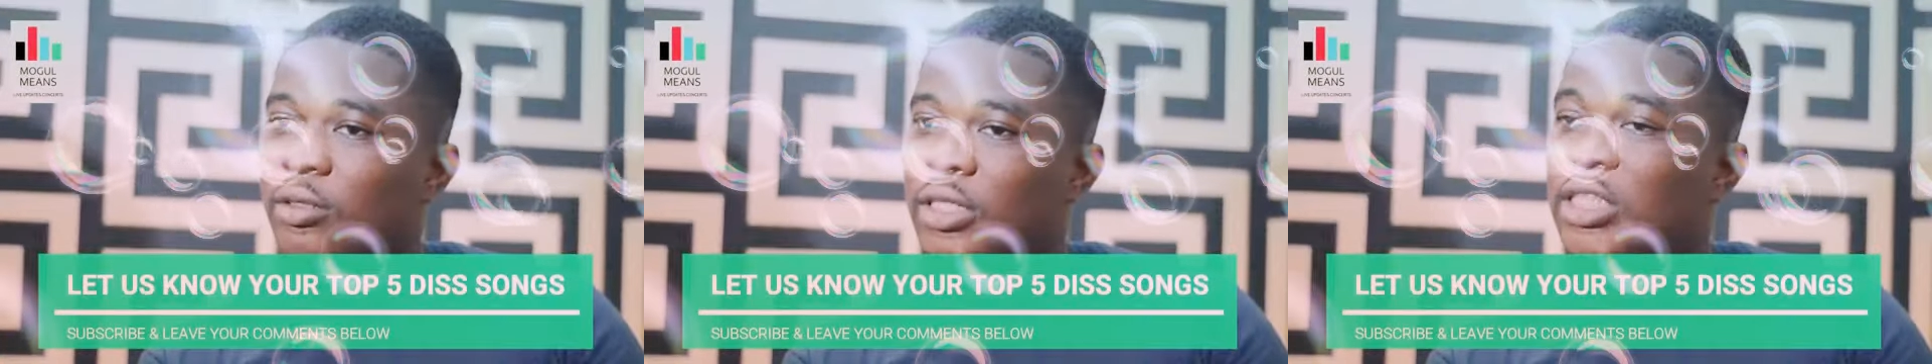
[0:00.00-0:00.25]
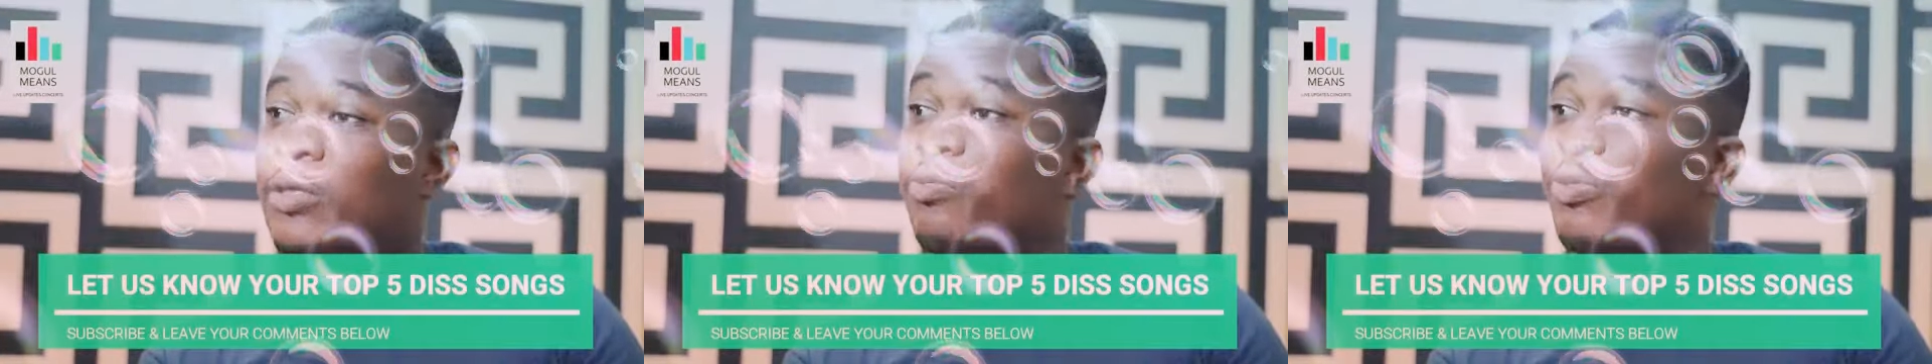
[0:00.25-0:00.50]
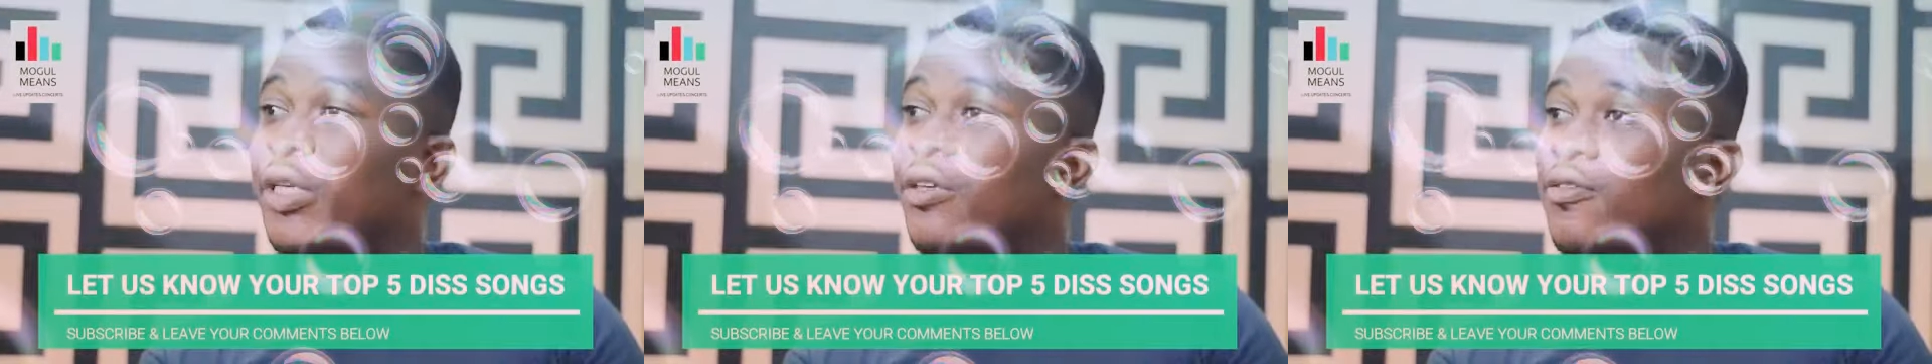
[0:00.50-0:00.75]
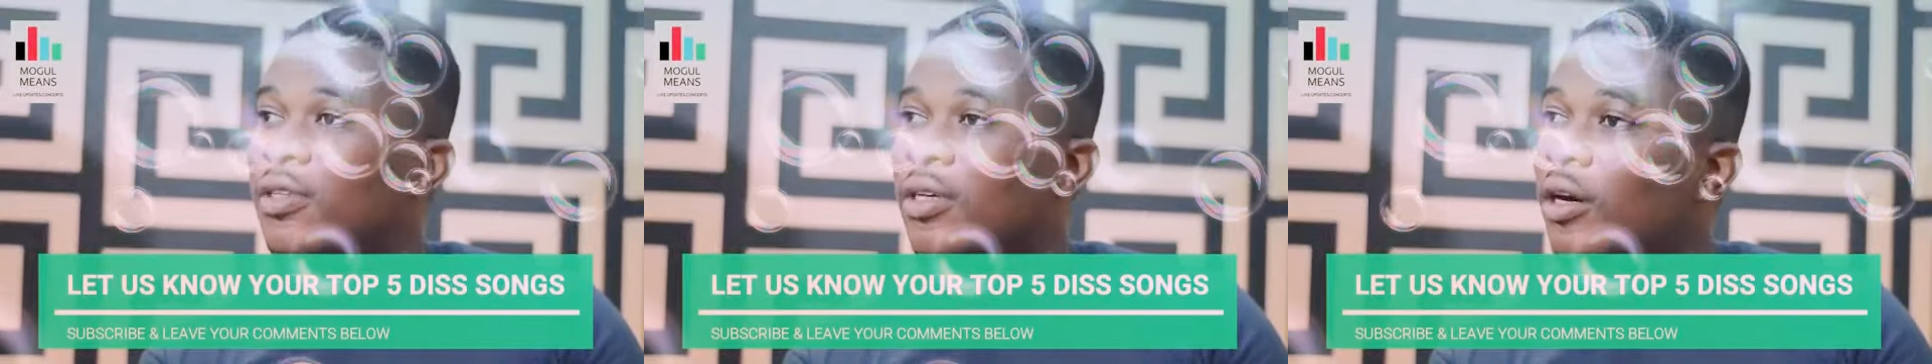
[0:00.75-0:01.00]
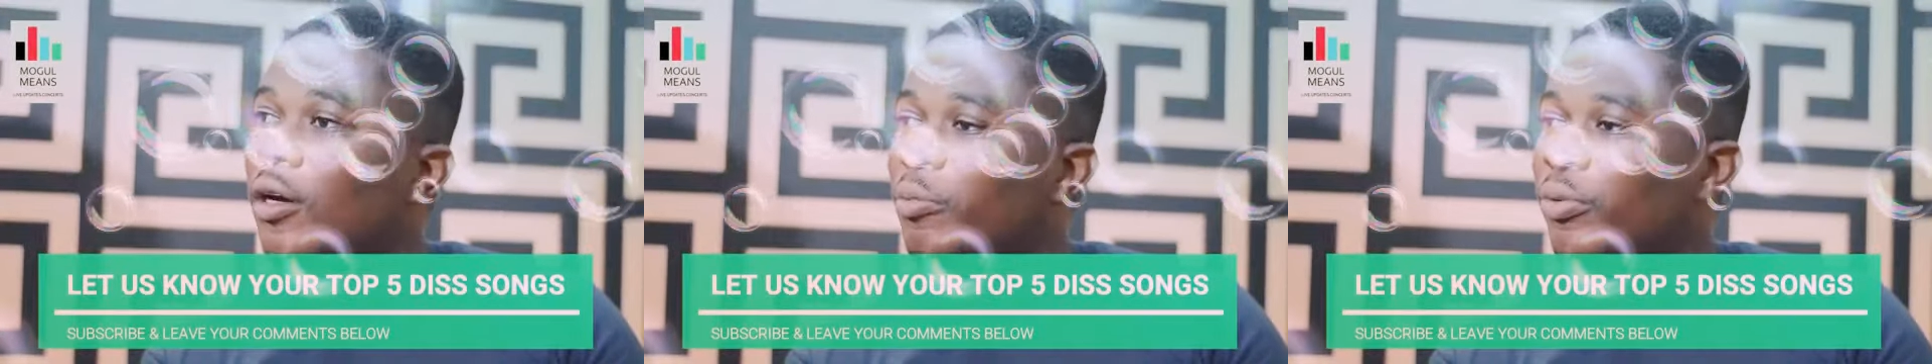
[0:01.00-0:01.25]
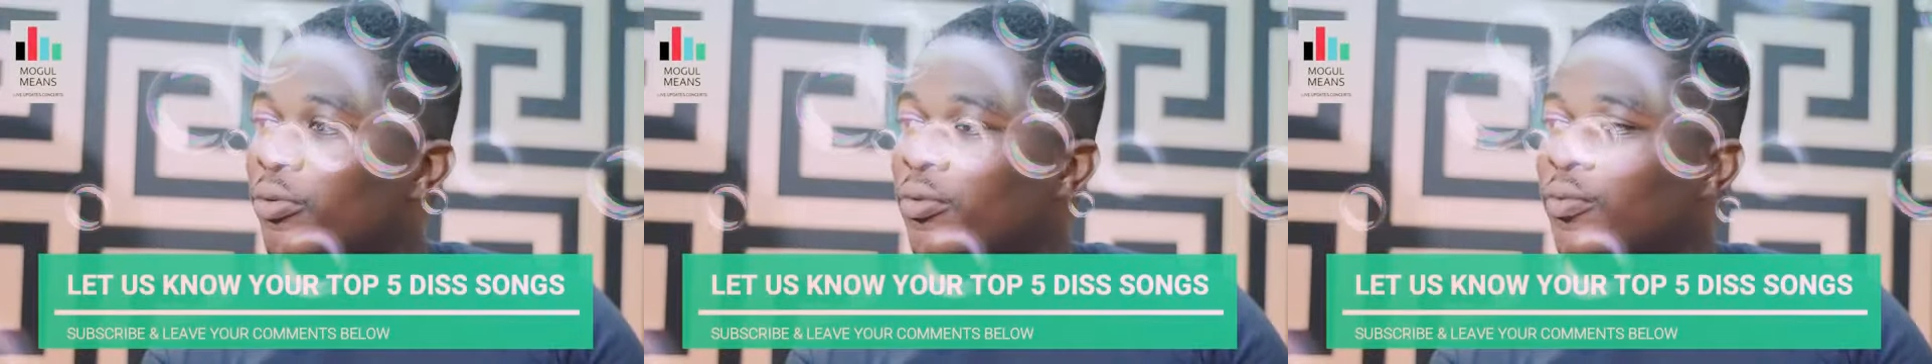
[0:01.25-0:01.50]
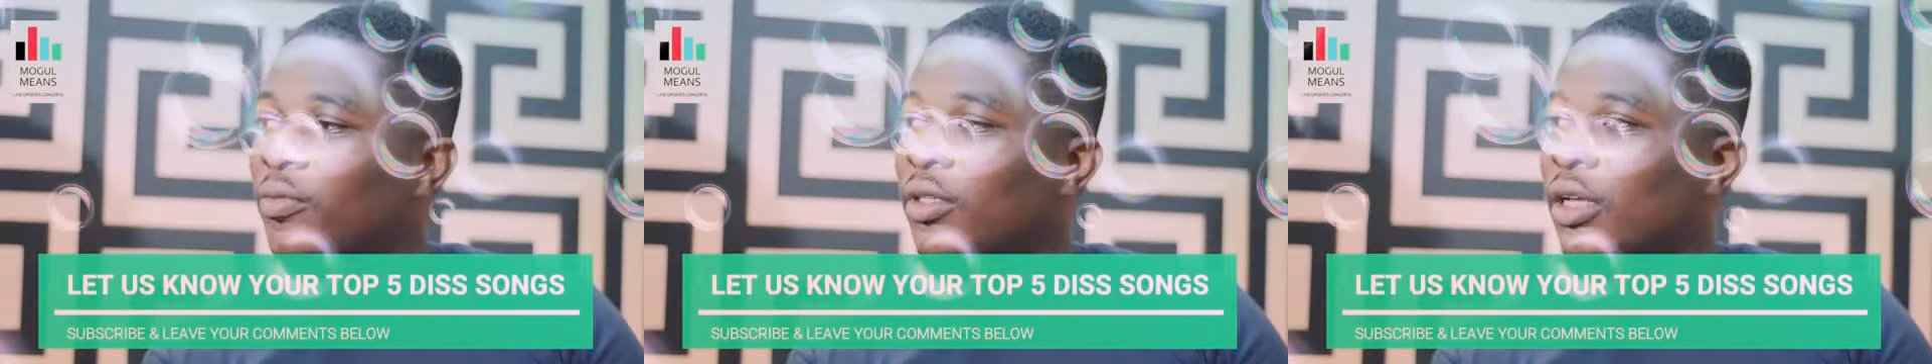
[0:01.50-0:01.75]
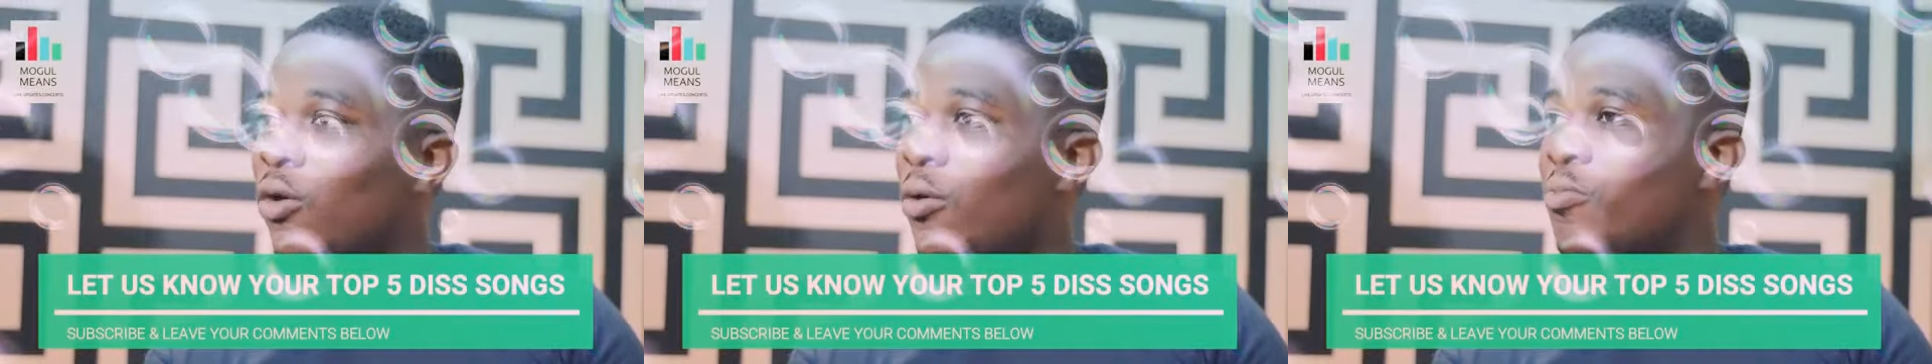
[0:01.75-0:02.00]
these beefs help
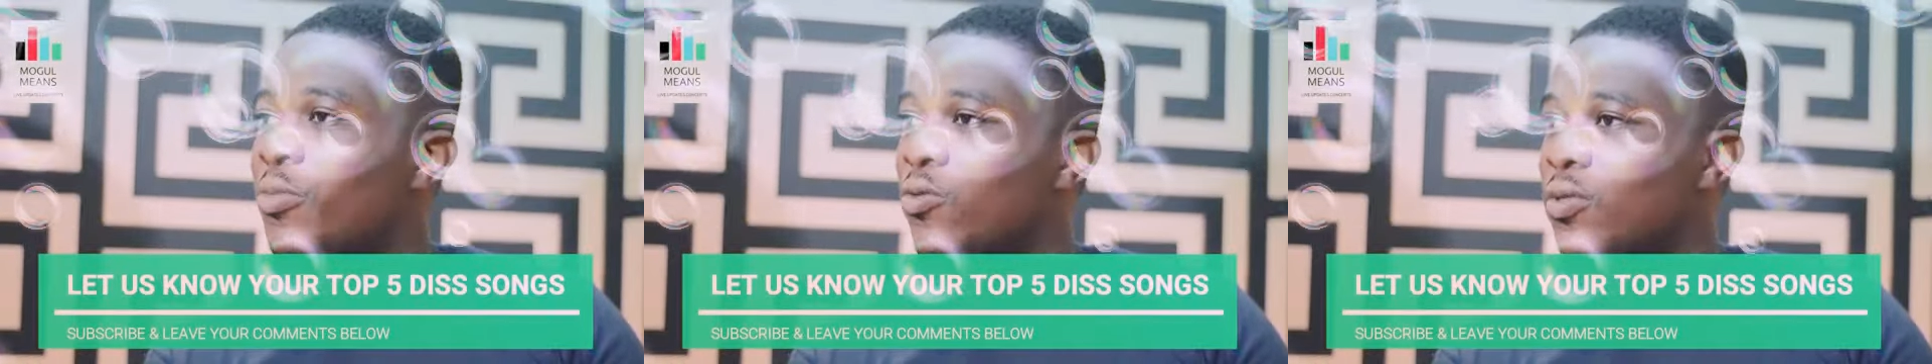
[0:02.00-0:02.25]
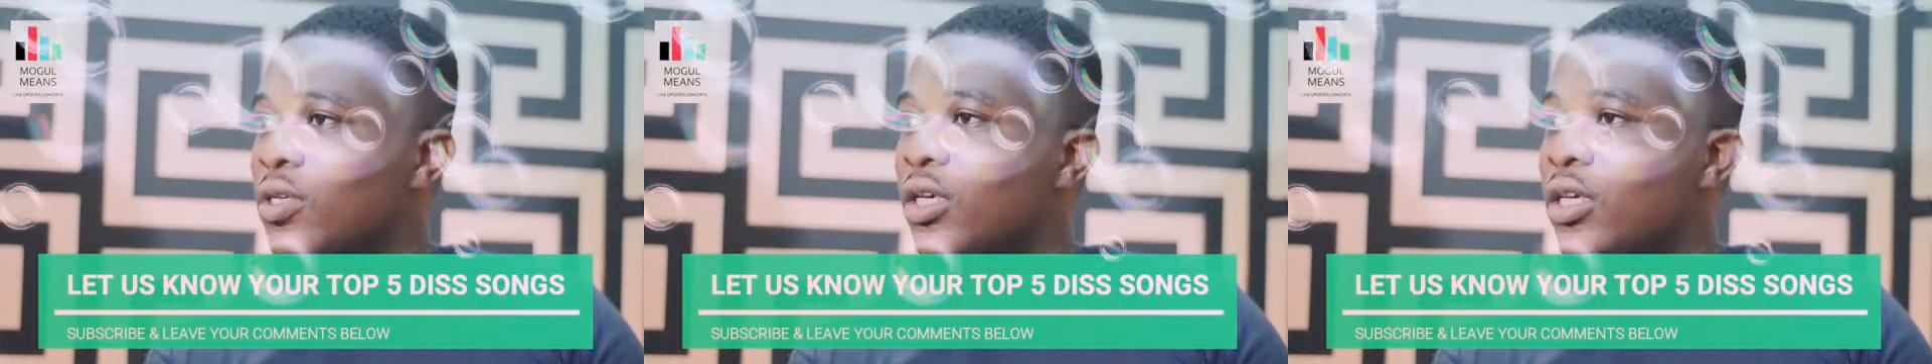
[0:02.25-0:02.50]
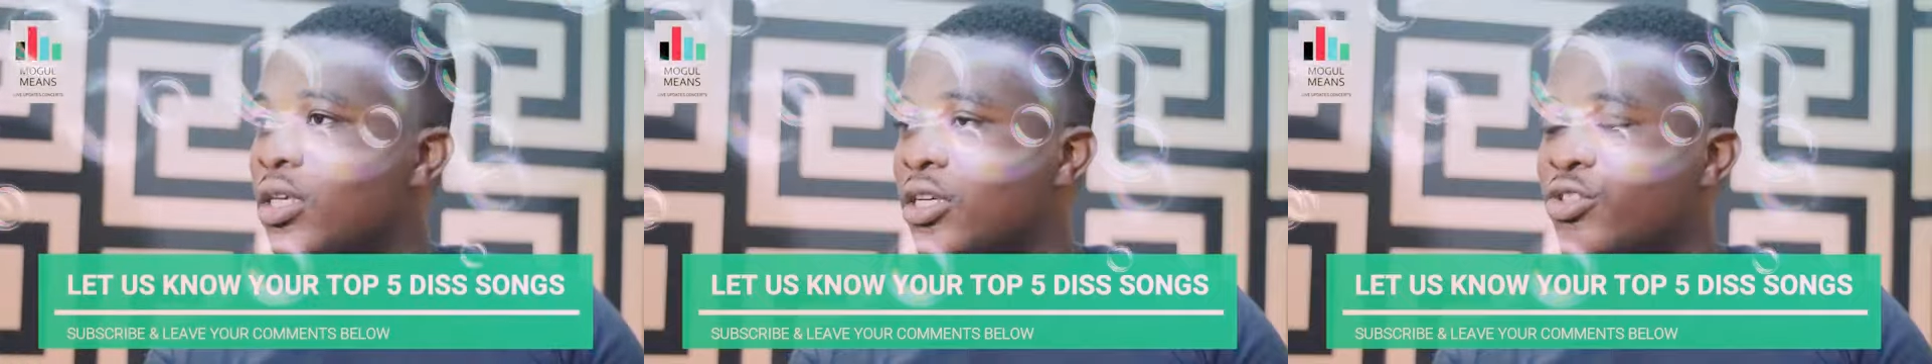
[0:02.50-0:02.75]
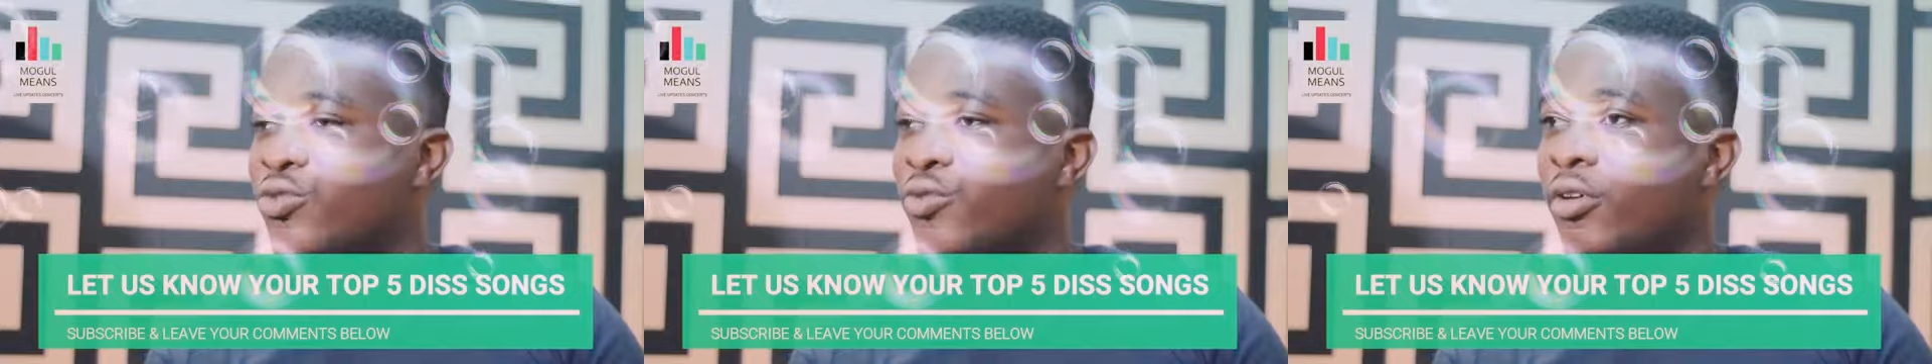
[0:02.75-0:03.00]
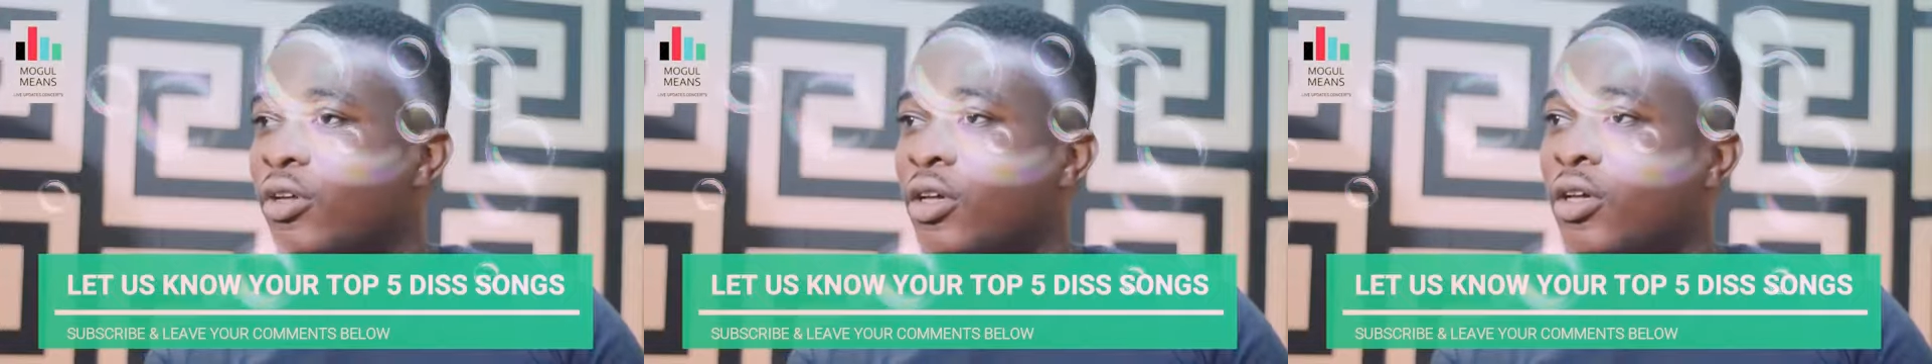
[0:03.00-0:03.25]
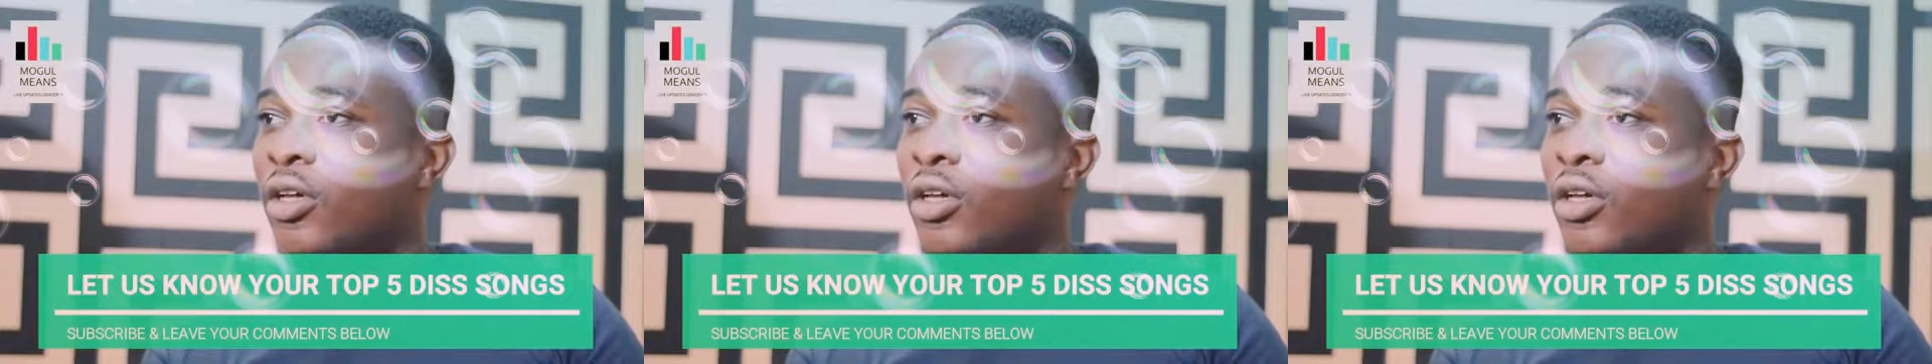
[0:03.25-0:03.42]
our music industry.